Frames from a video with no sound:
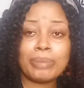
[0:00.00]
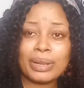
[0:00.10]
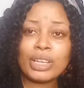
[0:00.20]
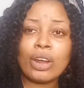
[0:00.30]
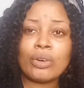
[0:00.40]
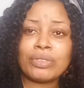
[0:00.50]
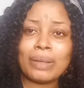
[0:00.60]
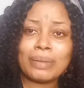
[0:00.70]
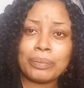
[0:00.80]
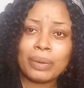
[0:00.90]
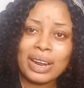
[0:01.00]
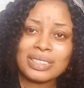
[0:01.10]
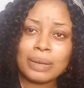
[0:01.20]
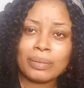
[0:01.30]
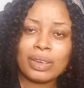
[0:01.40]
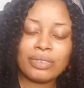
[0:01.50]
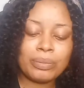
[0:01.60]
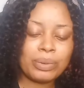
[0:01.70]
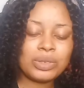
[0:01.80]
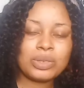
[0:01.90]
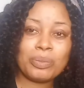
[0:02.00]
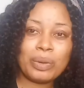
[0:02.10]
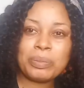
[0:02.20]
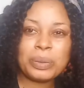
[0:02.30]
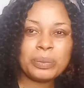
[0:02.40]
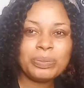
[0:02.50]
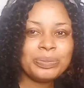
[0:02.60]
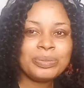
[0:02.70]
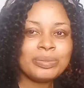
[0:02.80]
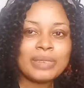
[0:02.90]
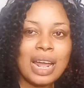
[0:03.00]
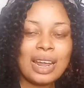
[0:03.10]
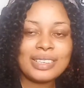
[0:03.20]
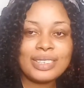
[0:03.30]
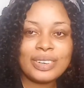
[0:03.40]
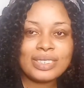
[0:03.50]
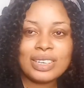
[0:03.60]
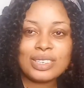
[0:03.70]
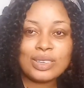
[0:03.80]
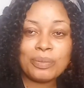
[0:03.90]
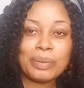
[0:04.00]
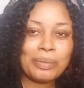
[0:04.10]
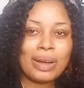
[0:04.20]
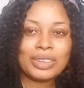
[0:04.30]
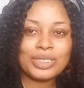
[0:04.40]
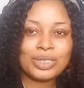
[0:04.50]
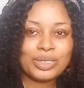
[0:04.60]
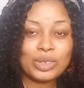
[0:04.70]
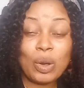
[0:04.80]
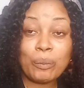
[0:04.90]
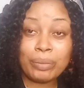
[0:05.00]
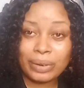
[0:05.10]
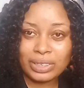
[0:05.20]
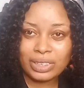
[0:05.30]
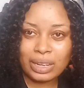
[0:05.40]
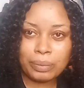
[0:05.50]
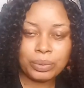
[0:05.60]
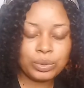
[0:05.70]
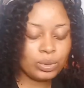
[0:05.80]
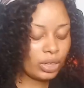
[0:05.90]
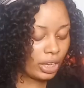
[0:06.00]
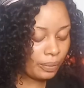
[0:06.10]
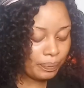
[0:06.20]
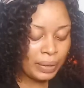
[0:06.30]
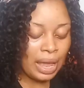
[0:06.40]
better off than the price I'm giving, but some people, like, seriously, some people are just unpredictable, okay?